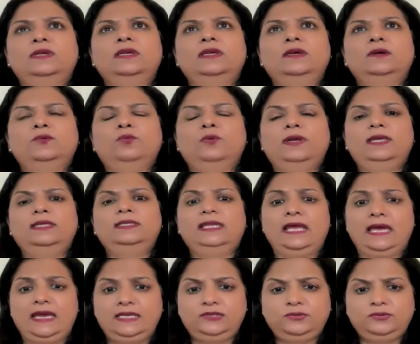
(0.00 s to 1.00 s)
with an
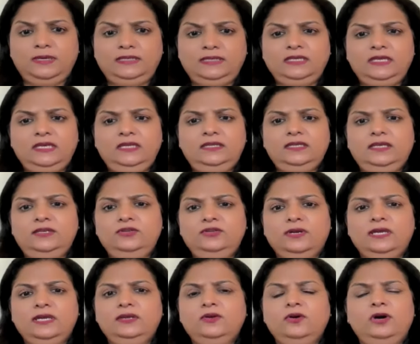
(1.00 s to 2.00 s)
I-20, then you
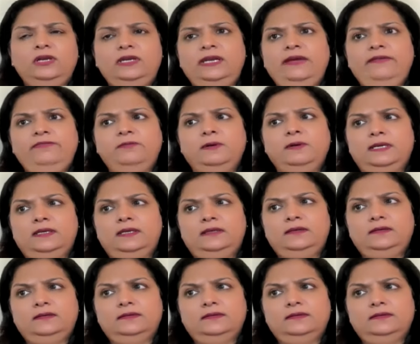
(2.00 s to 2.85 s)
can go on an F1.